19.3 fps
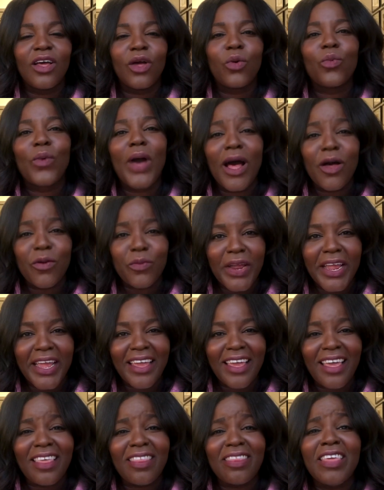Wow, Rick,
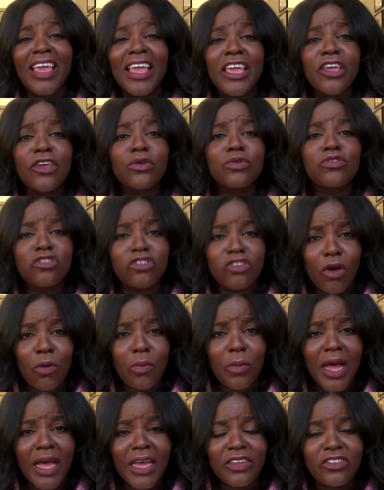thank you so
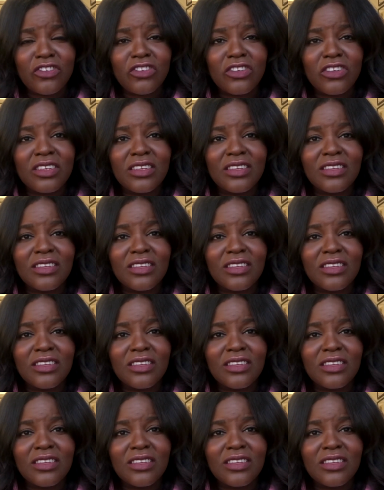much.